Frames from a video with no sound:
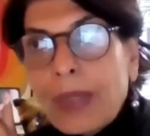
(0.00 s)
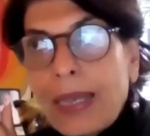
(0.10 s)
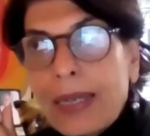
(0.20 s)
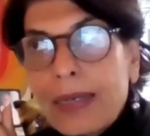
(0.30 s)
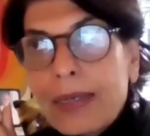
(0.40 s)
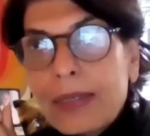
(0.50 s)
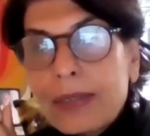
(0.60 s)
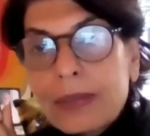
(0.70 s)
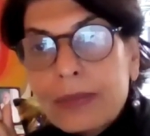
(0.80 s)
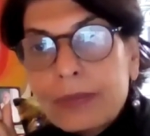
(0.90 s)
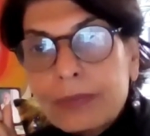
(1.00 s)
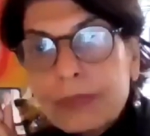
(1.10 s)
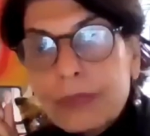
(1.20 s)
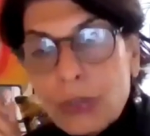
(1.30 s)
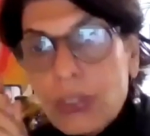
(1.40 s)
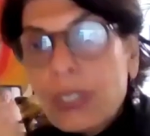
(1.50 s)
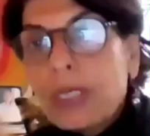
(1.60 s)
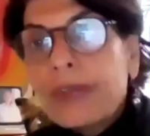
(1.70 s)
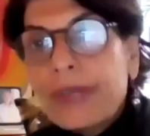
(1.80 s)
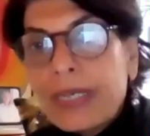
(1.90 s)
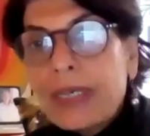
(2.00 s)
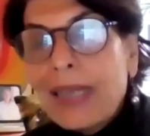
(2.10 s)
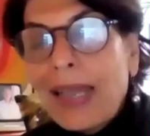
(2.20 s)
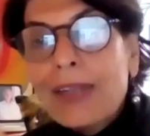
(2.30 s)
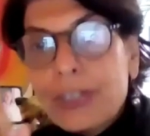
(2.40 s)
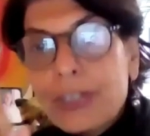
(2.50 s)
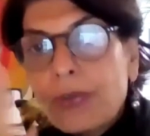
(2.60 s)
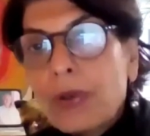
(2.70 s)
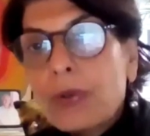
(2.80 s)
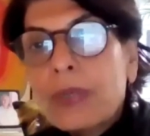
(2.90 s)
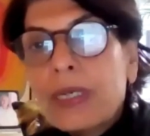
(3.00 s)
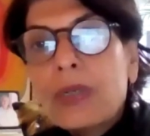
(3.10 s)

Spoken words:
And so she agreed and she followed it.